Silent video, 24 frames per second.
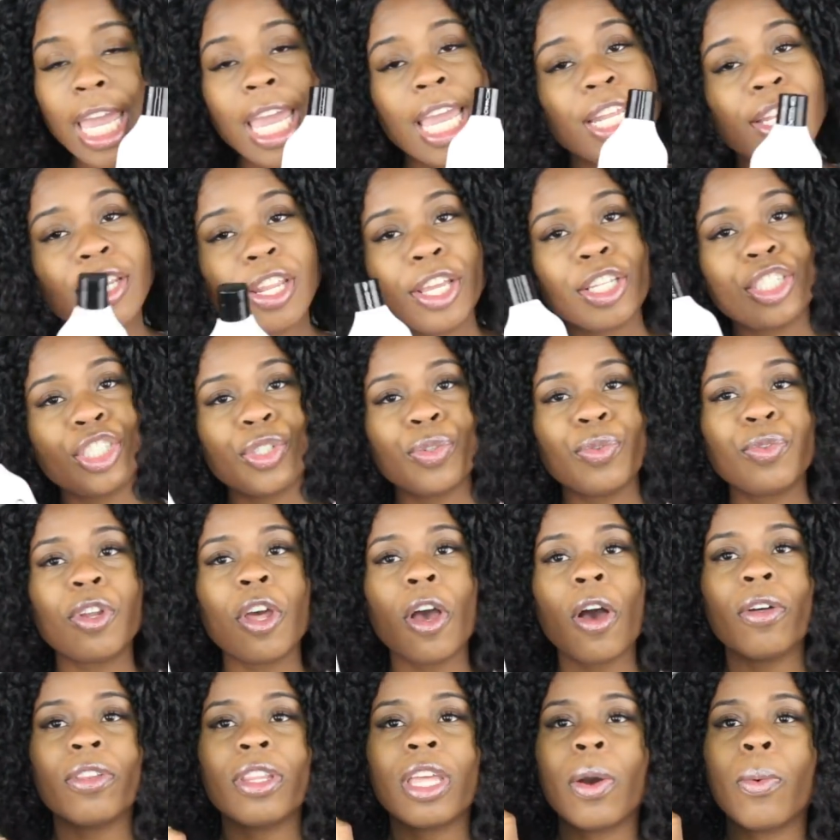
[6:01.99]
And did you
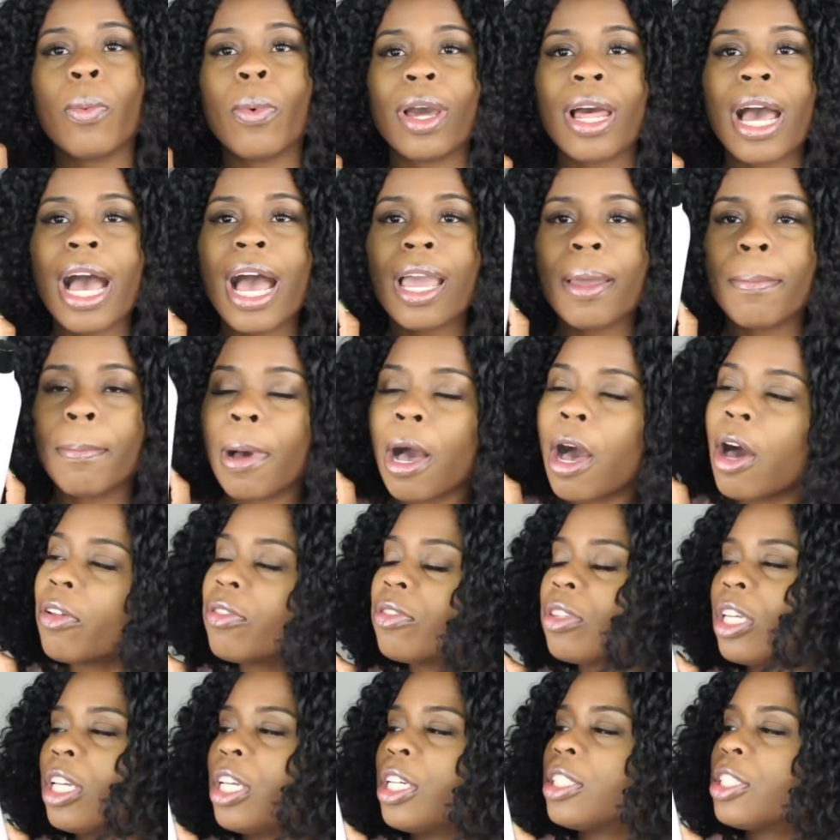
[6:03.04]
know that when I
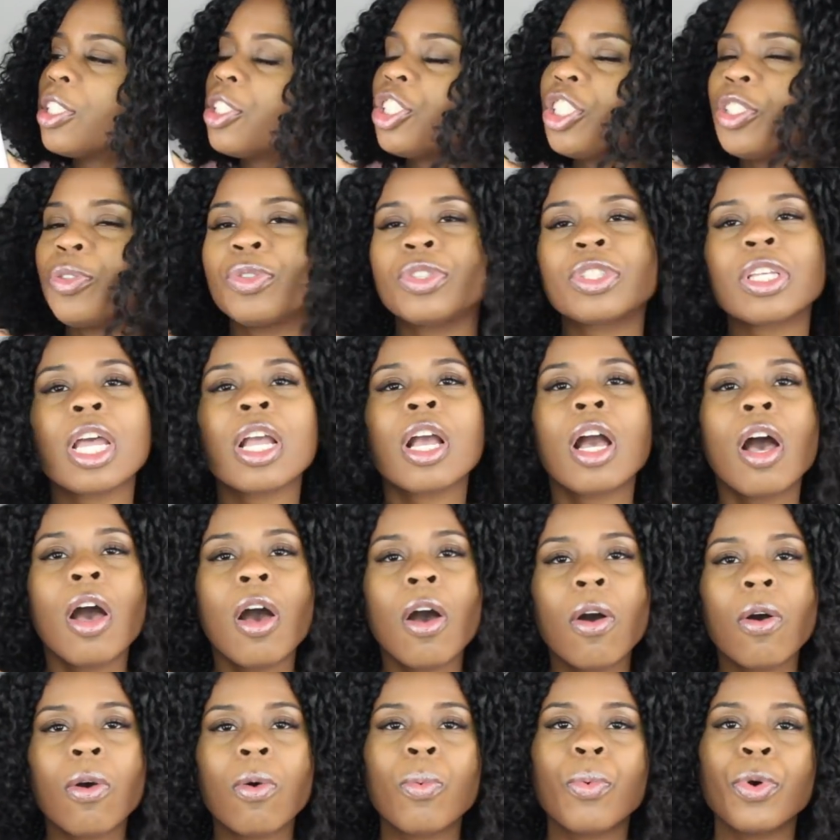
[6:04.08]
bought this, and she was like,
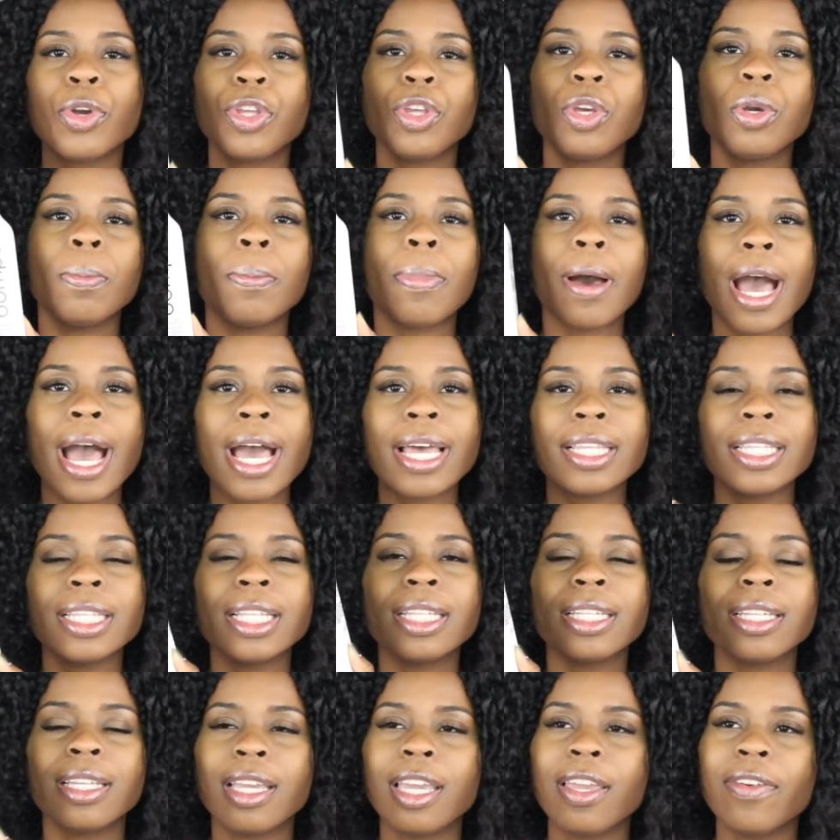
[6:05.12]
oh, when you buy
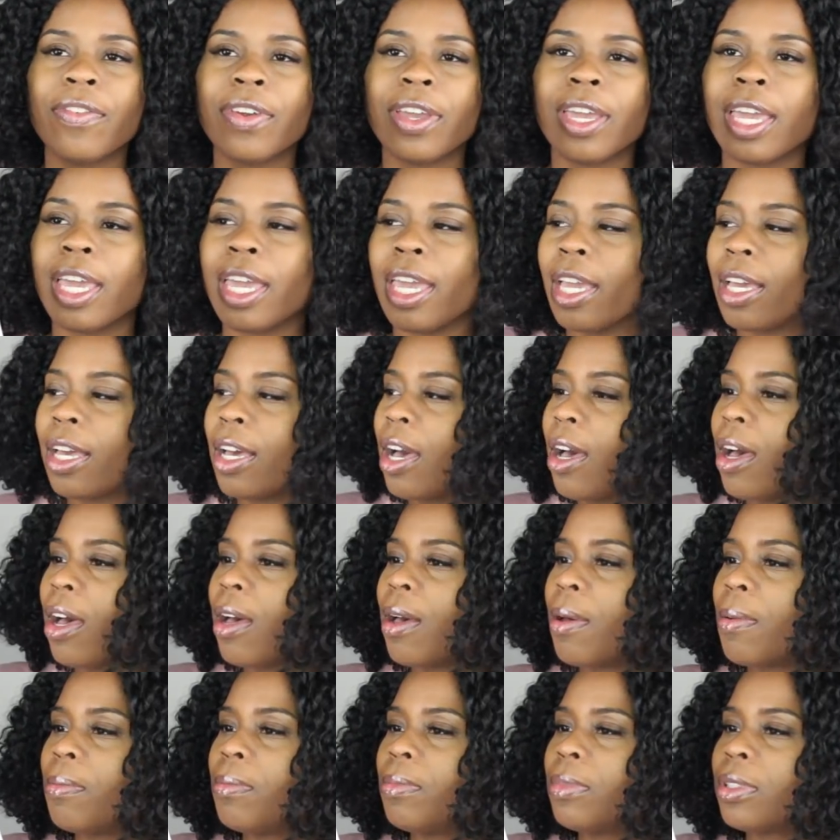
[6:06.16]
the leave-in, it
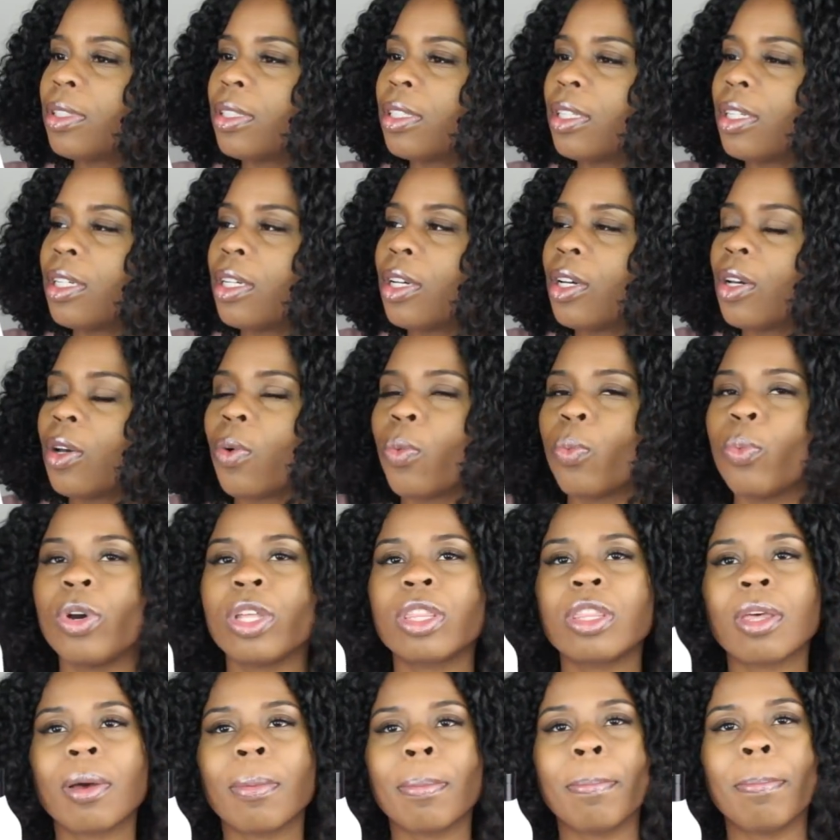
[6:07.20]
comes
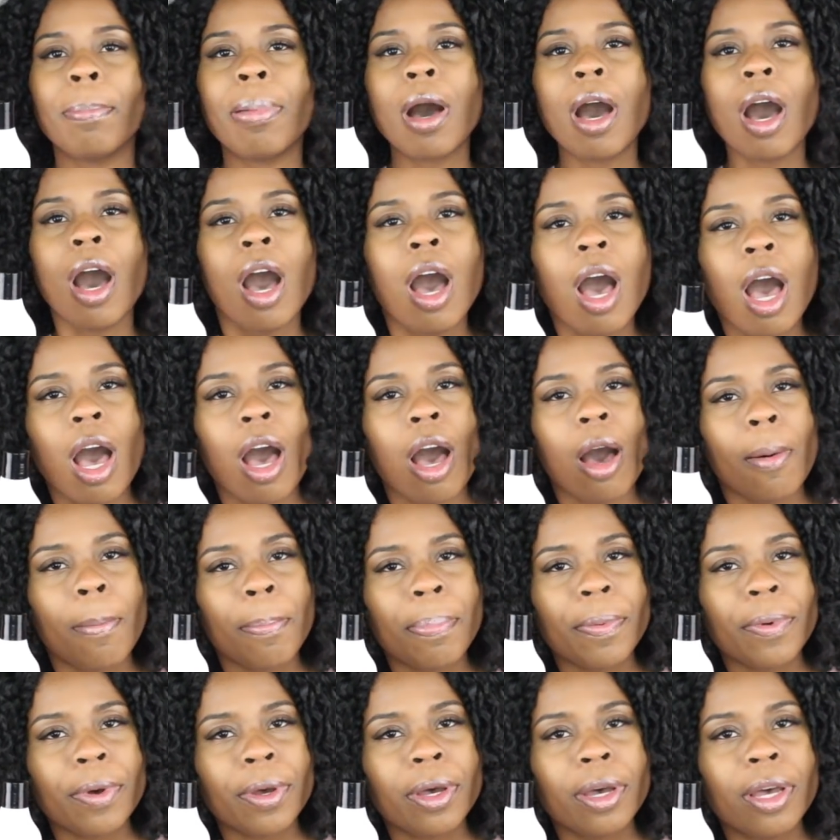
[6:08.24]
with a
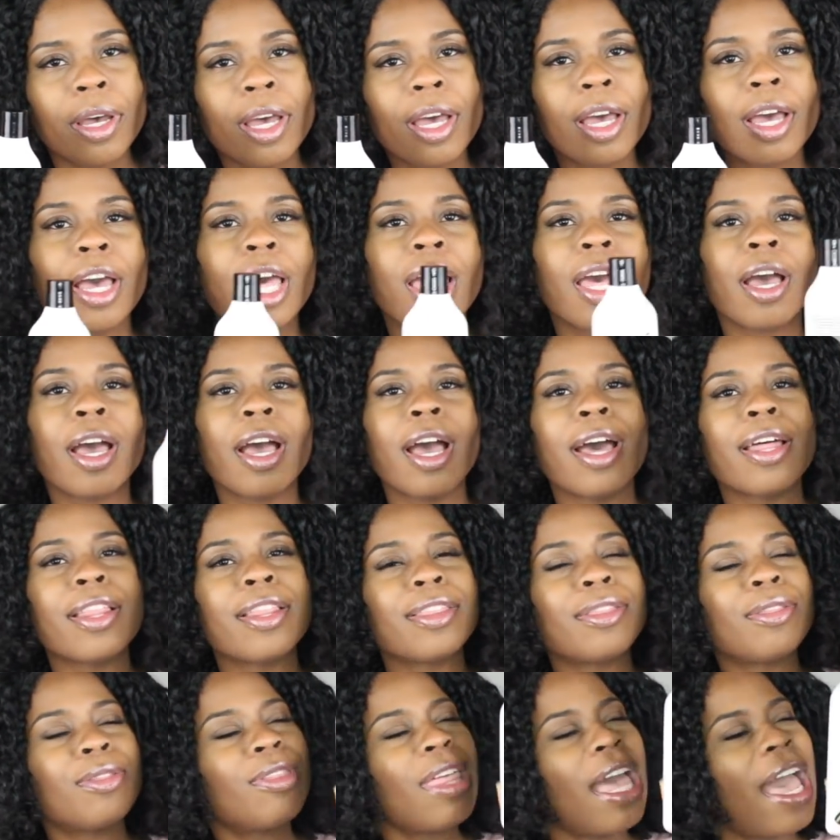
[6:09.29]
pump.
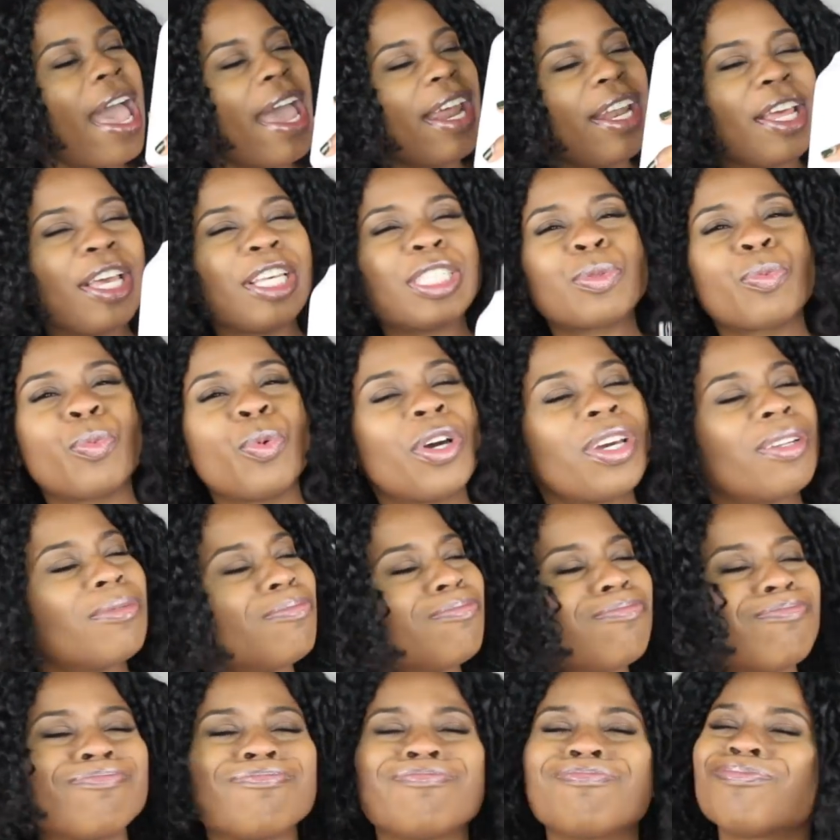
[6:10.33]
That is
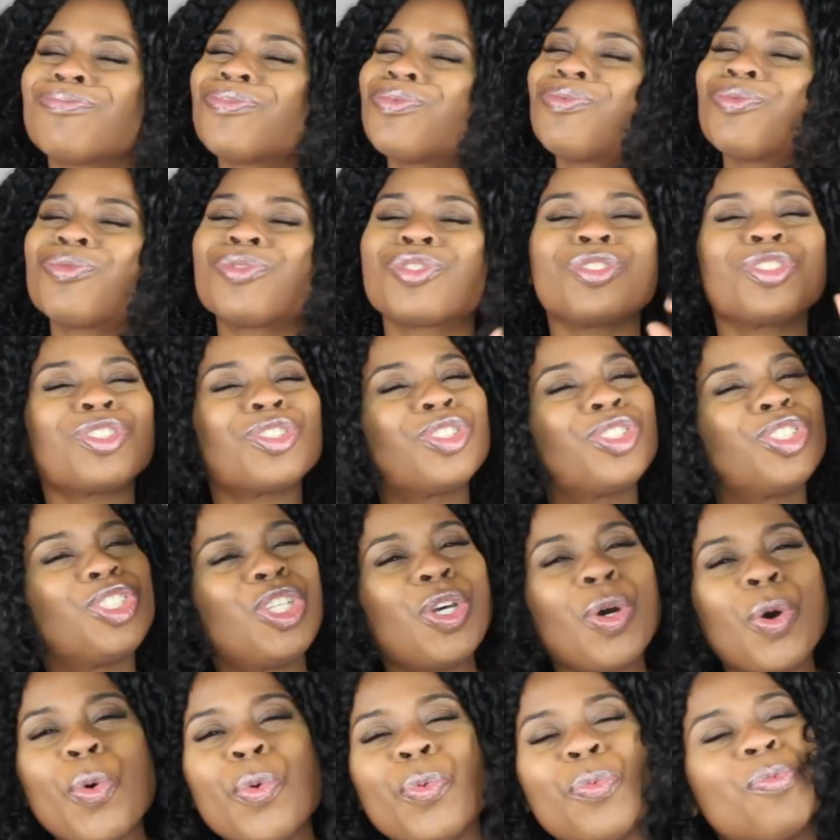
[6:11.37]
what,
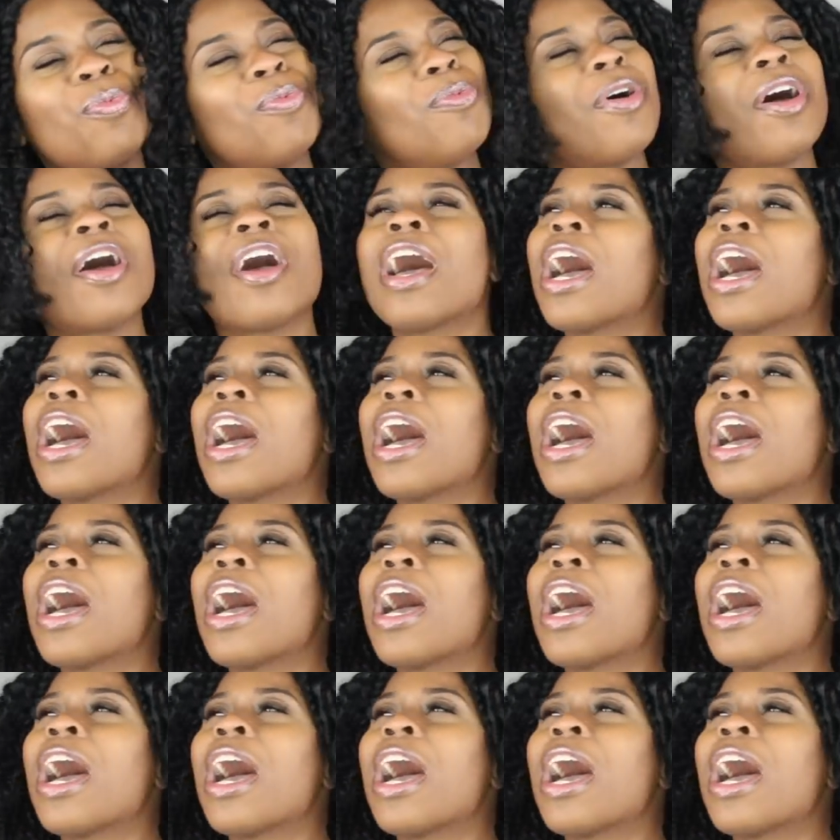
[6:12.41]
dude,